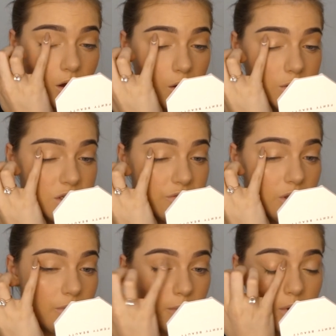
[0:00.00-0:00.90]
I would
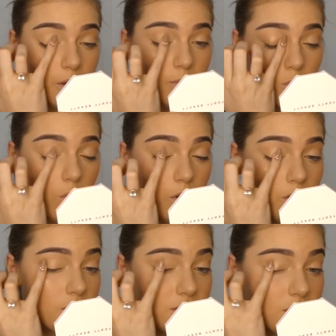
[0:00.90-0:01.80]
definitely probably more
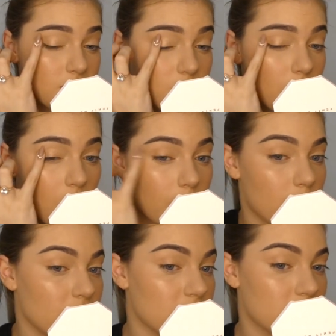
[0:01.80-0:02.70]
use this when I'm a
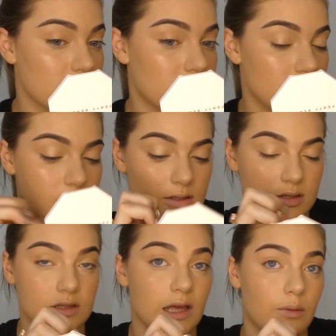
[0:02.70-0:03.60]
bit,
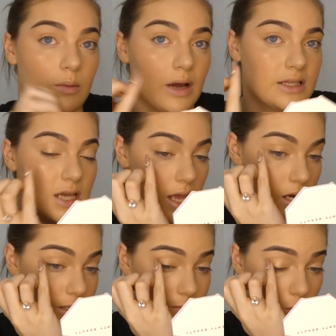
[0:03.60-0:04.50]
like when my
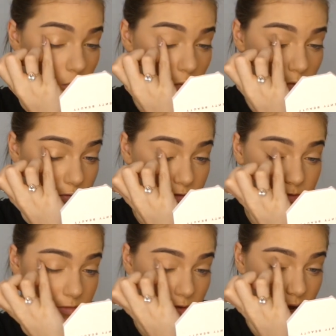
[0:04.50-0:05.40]
tan is more
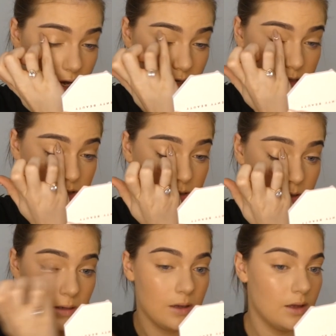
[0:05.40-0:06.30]
fresh.
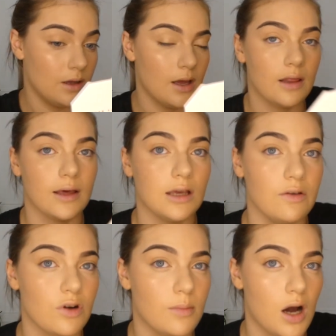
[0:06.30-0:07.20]
Like
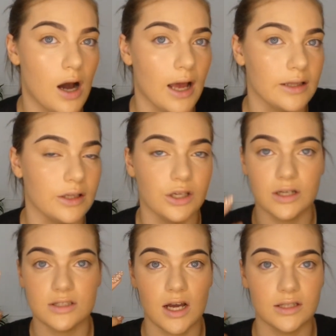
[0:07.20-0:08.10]
even on my eyelid you
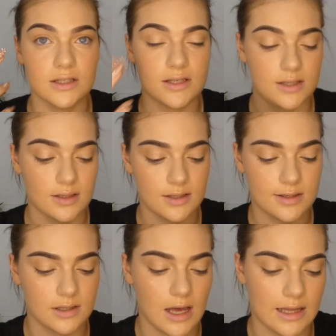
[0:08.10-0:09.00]
can tell it's
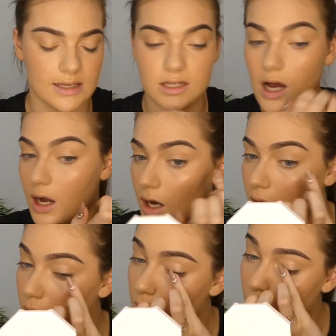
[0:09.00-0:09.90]
slightly darker.